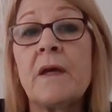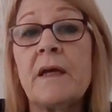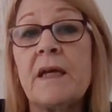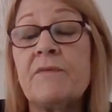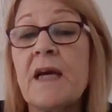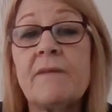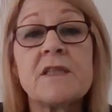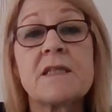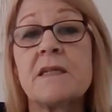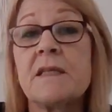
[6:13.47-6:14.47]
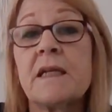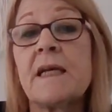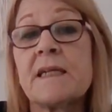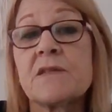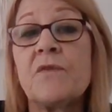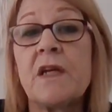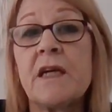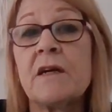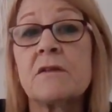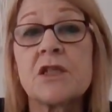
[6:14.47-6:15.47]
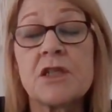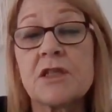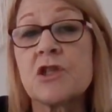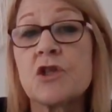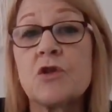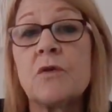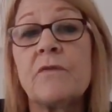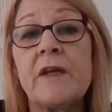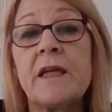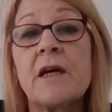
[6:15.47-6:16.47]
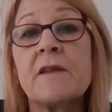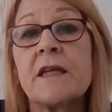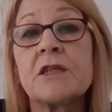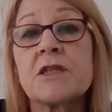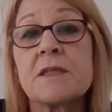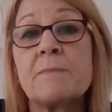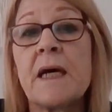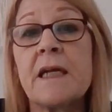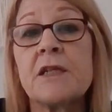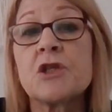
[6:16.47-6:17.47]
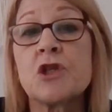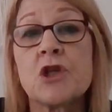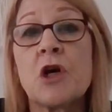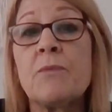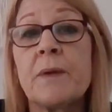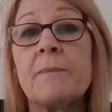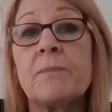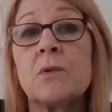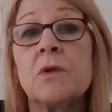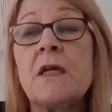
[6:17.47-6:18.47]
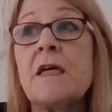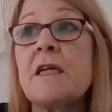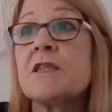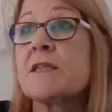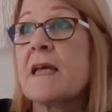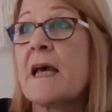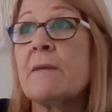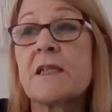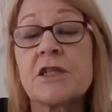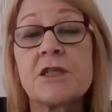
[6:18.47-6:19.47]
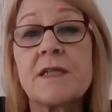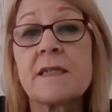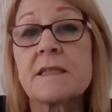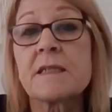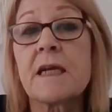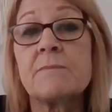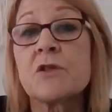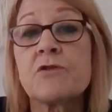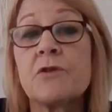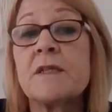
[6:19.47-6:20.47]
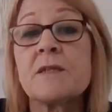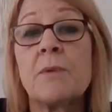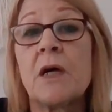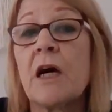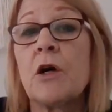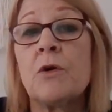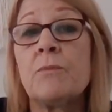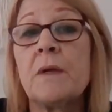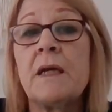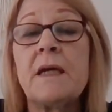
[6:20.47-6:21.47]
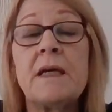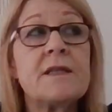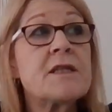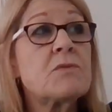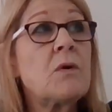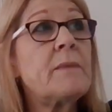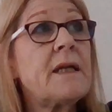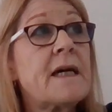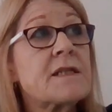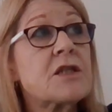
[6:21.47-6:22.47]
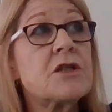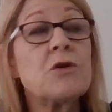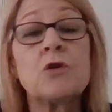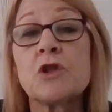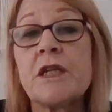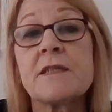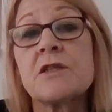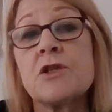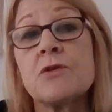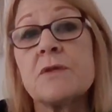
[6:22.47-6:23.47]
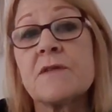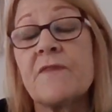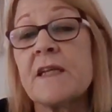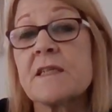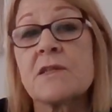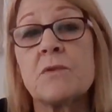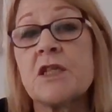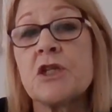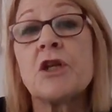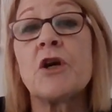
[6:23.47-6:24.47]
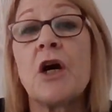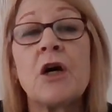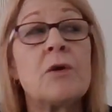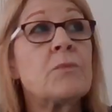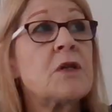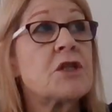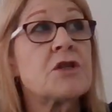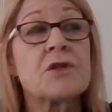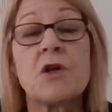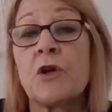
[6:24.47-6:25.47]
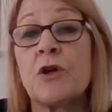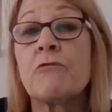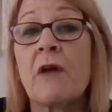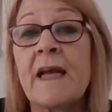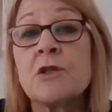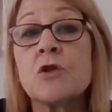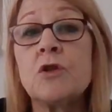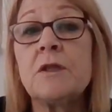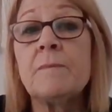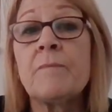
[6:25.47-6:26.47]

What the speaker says: If you haven't seen the last video, it's just a short video that I just made to show people just how much dust comes through into my home. This woman all she has to do is flick a switch in her home, which is on her range hood.